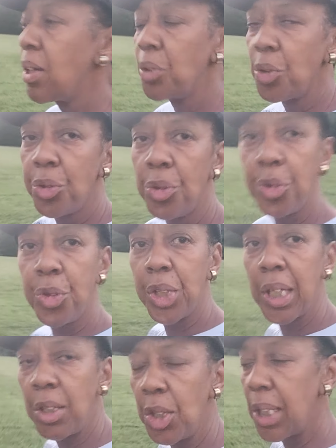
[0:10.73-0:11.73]
This is
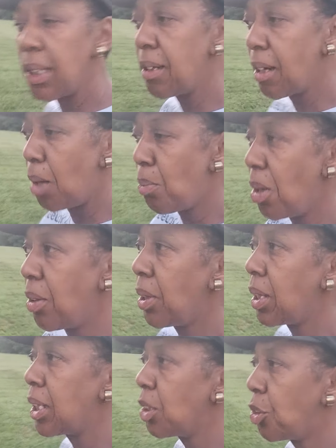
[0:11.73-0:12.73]
Gigi. Come on
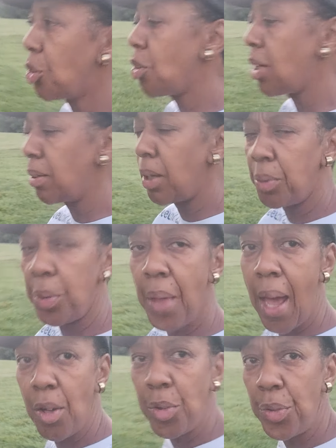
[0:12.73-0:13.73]
and get your at least
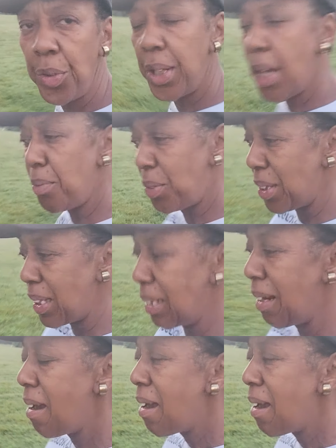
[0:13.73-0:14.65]
thousand steps in